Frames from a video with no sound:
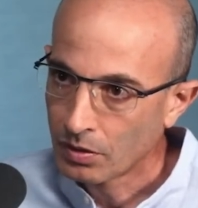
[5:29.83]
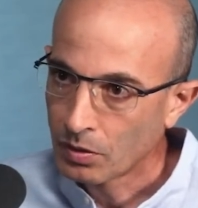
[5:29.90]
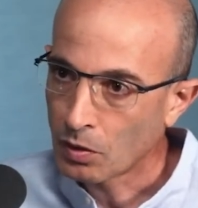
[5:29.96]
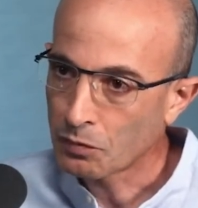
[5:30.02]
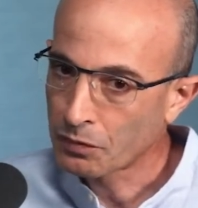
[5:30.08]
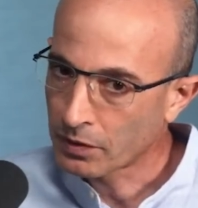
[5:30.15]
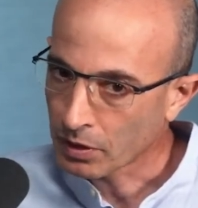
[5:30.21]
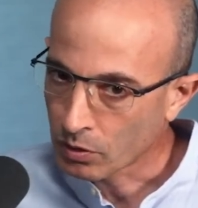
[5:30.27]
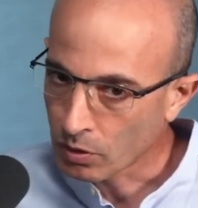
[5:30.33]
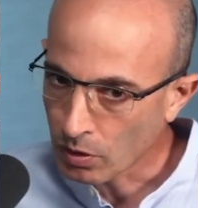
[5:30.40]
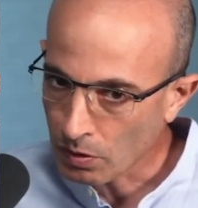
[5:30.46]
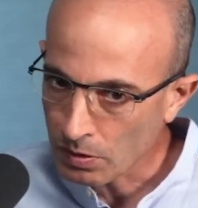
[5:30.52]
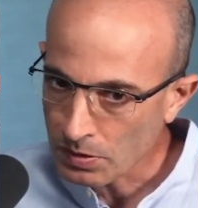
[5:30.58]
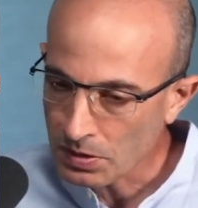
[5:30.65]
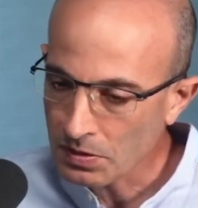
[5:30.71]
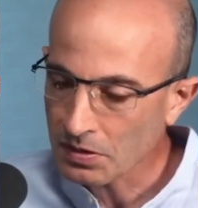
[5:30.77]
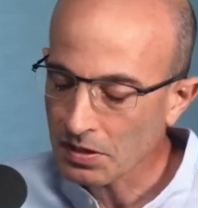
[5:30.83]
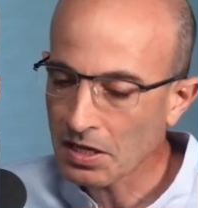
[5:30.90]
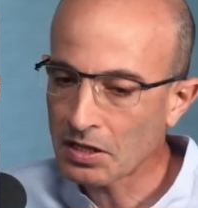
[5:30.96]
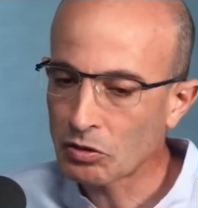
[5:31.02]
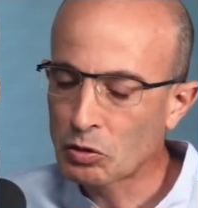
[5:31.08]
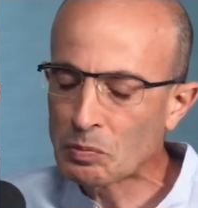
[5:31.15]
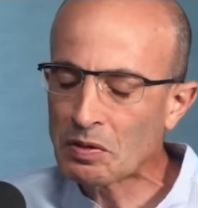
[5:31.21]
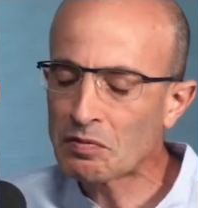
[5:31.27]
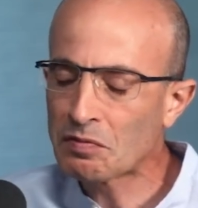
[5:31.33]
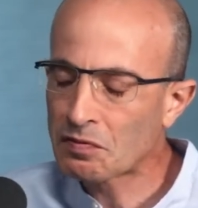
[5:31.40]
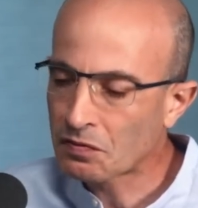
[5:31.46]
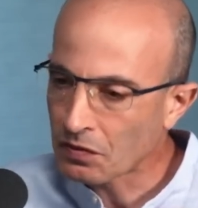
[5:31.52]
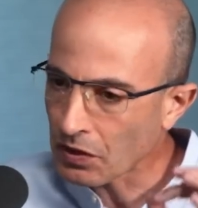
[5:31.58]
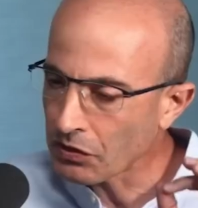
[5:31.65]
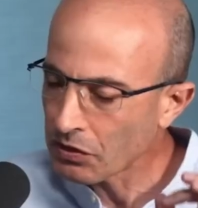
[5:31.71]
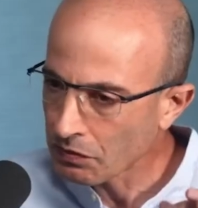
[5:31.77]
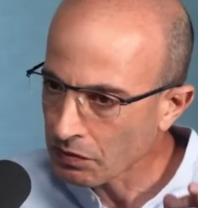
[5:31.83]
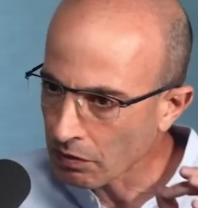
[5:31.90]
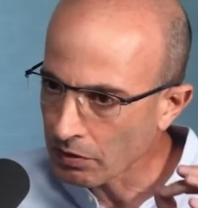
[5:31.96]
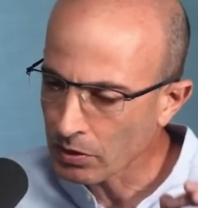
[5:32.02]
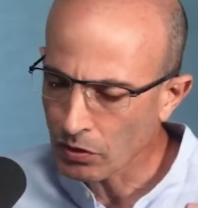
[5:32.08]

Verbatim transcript: of the cost and to be very, very,